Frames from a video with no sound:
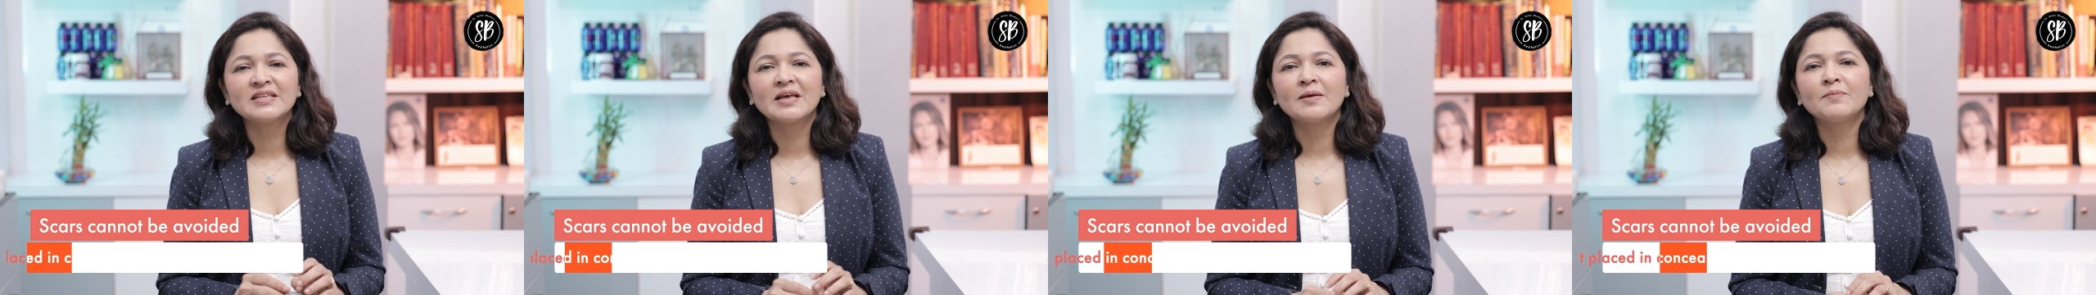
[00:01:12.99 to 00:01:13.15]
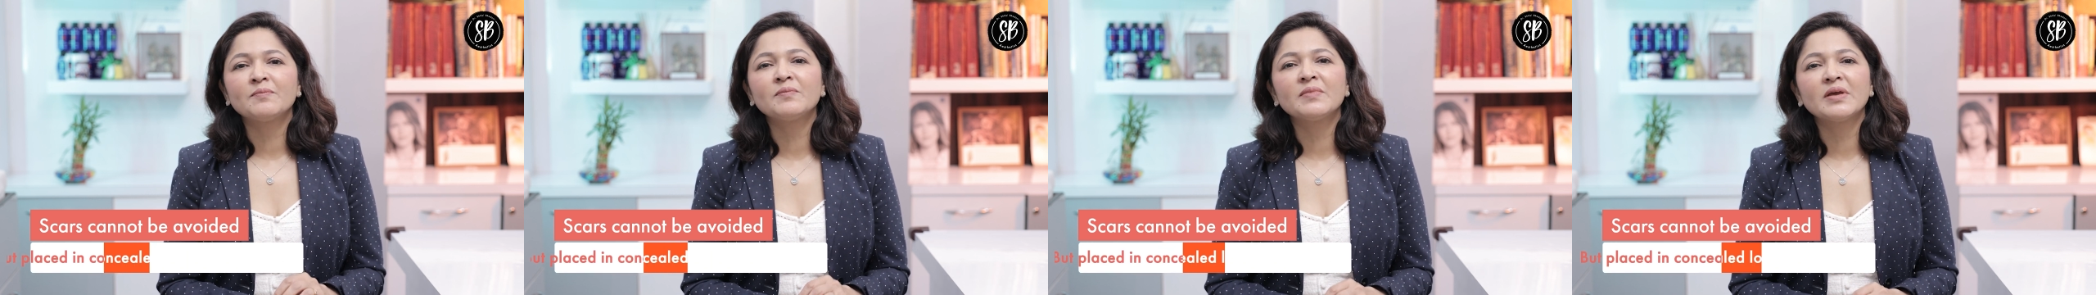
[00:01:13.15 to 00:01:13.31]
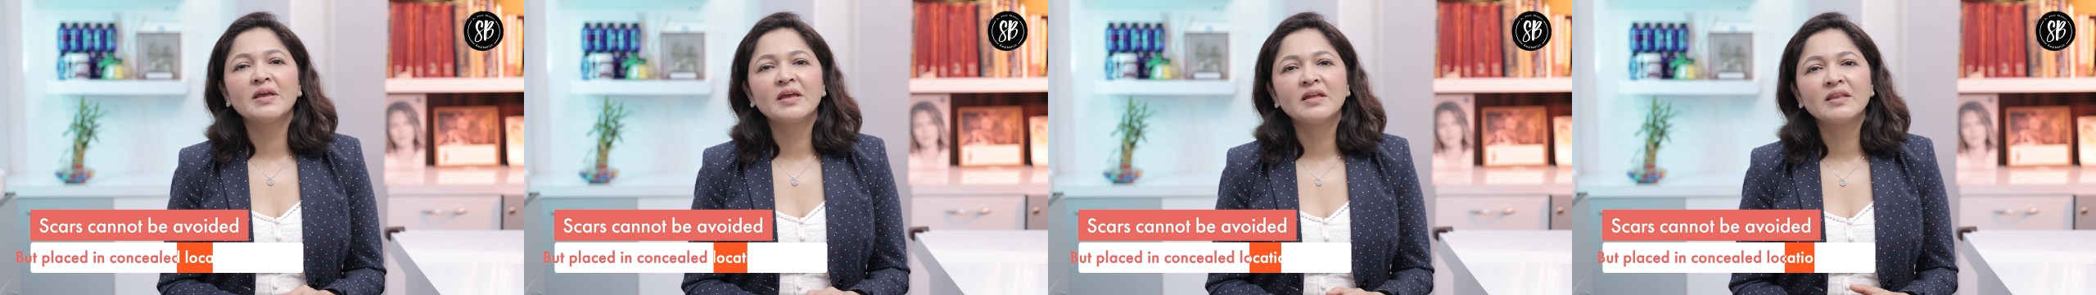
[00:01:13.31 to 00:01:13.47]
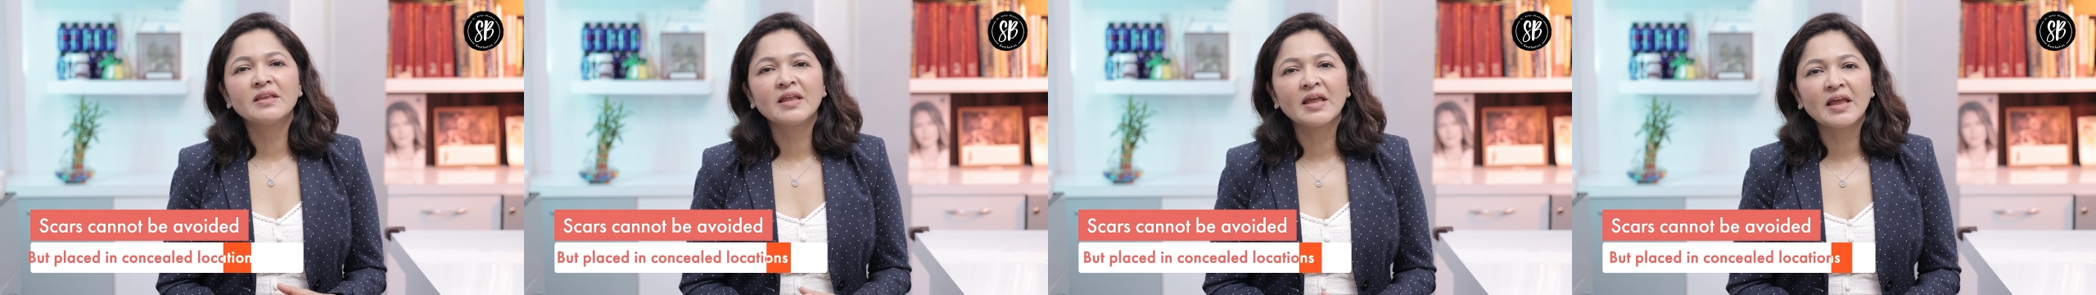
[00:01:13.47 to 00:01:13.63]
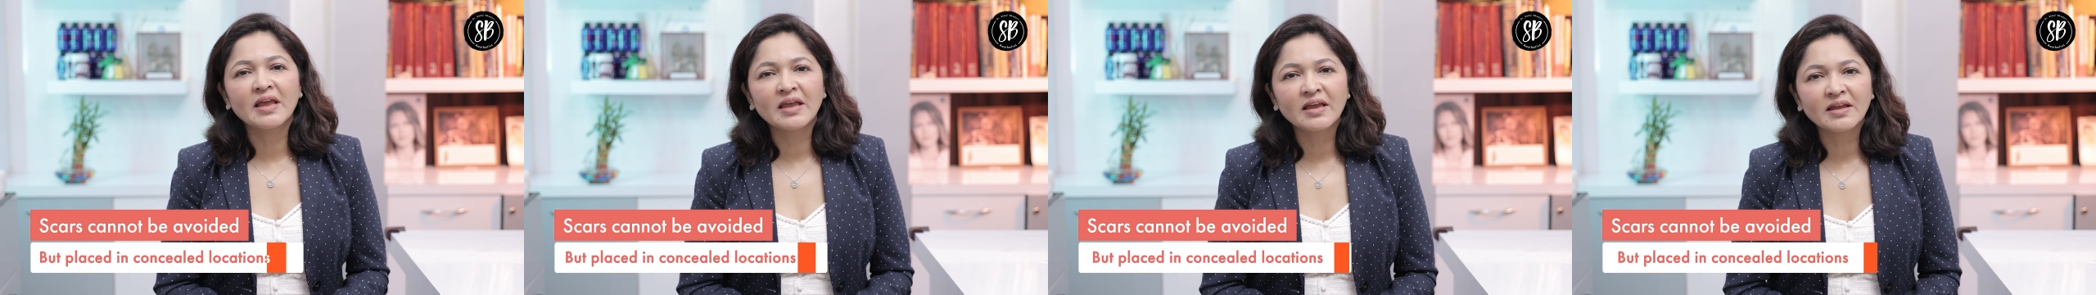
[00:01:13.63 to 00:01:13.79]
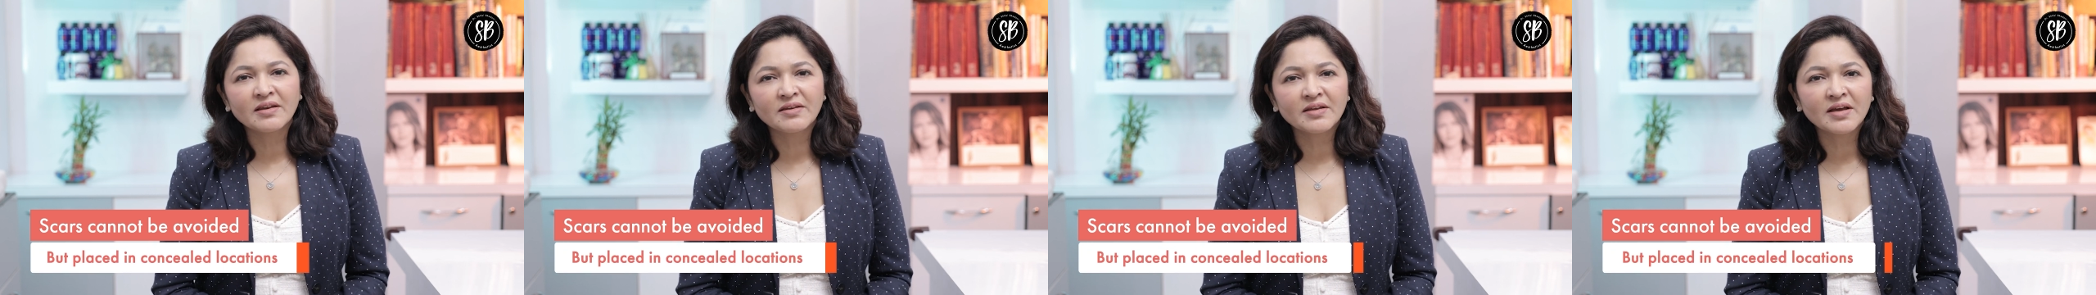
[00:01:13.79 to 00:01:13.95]
them in
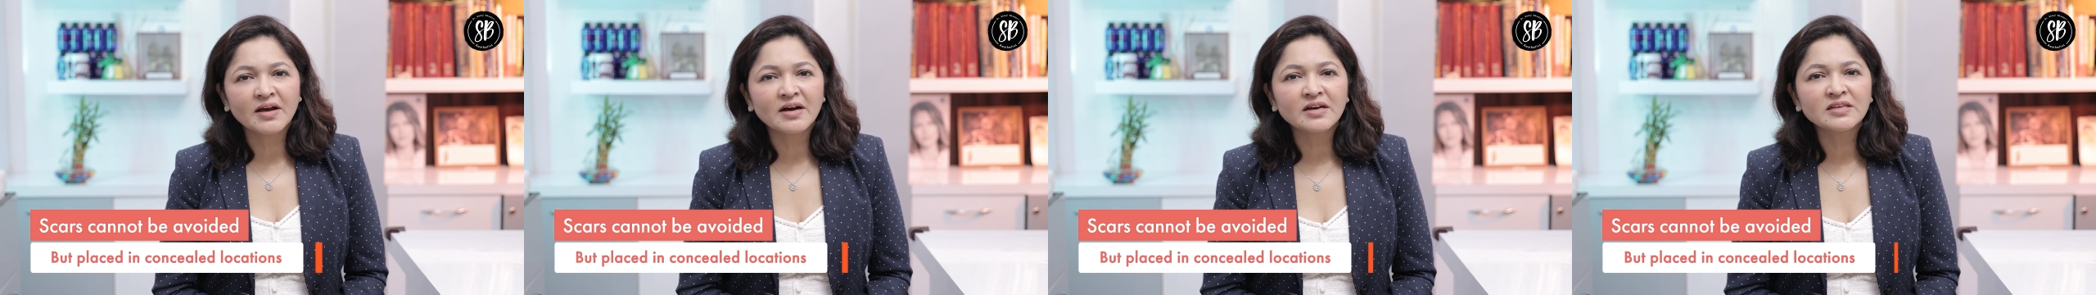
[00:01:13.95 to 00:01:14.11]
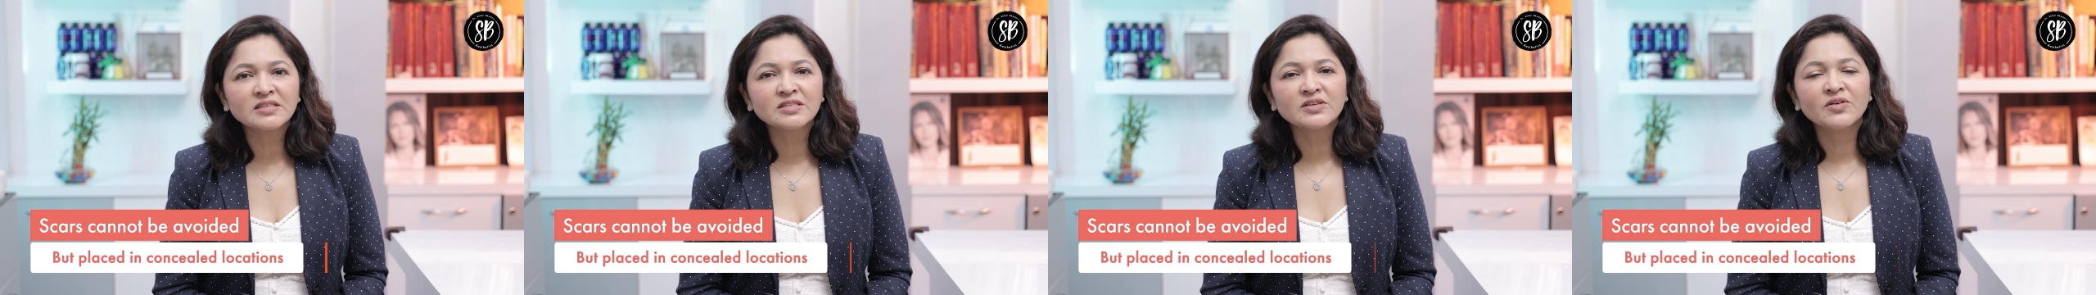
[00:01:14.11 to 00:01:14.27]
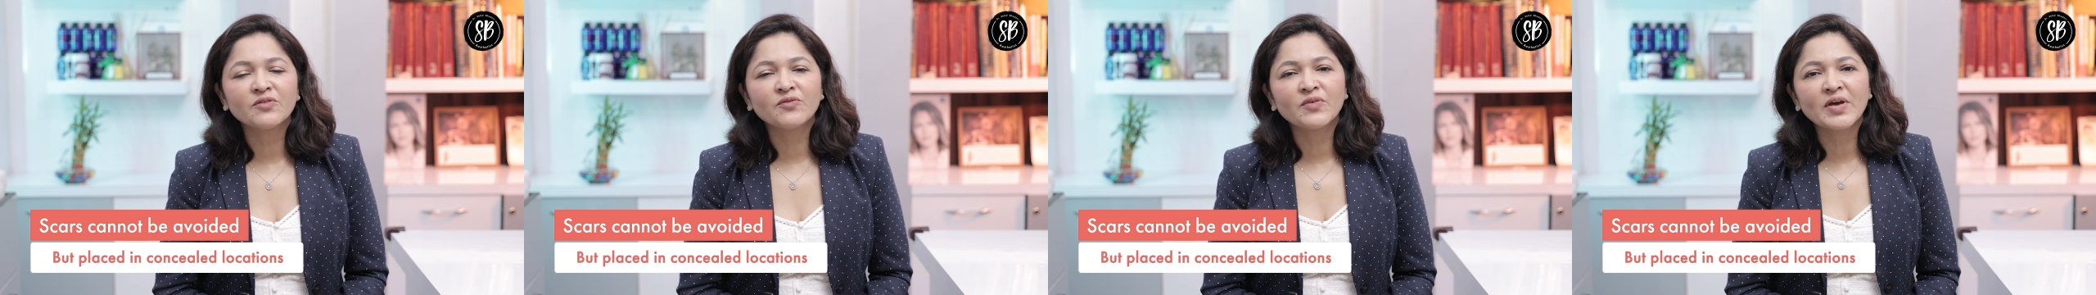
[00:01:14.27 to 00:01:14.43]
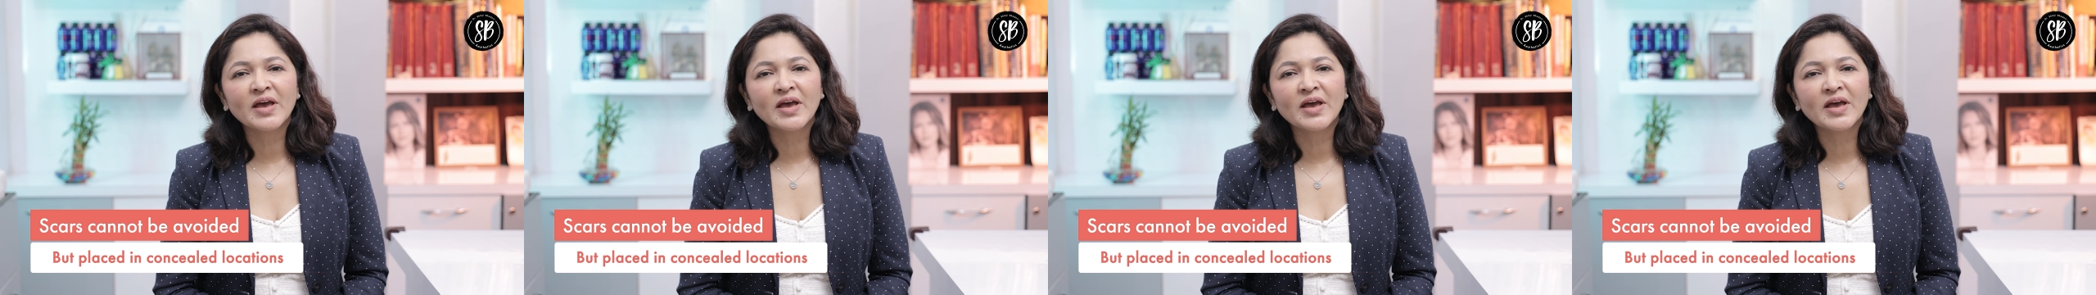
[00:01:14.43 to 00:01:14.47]
areas